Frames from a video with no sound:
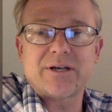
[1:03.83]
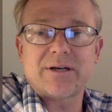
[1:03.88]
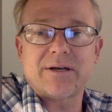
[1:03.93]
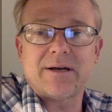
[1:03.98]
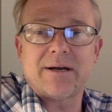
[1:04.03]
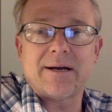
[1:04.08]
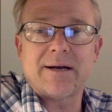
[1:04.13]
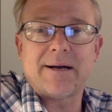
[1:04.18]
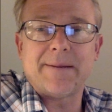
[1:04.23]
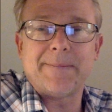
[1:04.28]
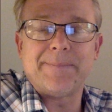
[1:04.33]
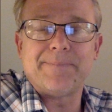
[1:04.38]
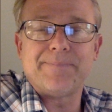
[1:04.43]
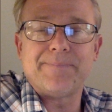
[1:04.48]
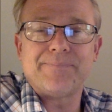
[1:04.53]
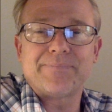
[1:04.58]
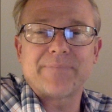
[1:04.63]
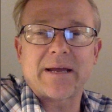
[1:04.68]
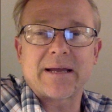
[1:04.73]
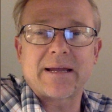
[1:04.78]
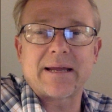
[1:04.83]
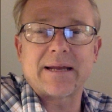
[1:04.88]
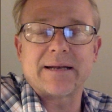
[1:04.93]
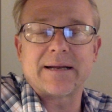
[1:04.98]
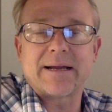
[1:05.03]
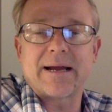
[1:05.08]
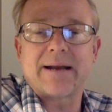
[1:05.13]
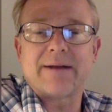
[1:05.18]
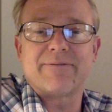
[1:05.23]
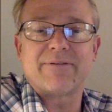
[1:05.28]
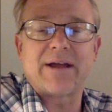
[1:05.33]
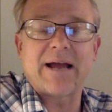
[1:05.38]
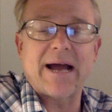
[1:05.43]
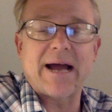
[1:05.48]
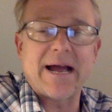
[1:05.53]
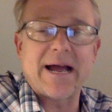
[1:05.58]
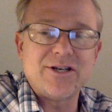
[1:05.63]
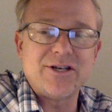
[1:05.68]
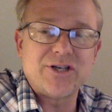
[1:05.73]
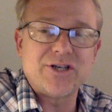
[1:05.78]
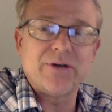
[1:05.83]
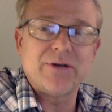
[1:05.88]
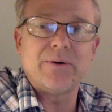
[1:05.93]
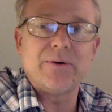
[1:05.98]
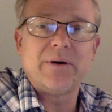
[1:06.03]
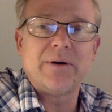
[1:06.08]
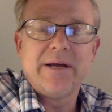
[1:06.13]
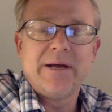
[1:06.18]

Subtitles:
I can kind of guide you